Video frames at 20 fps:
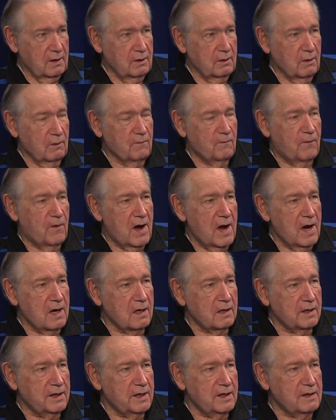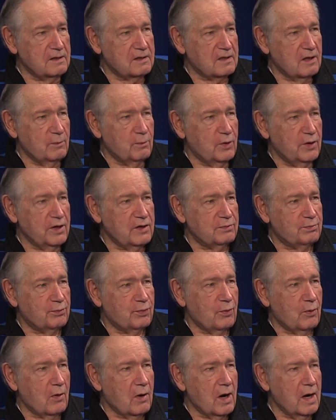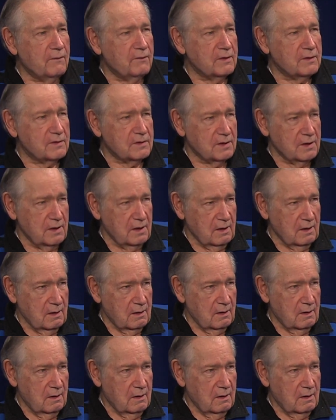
You're violating somebody's privacy.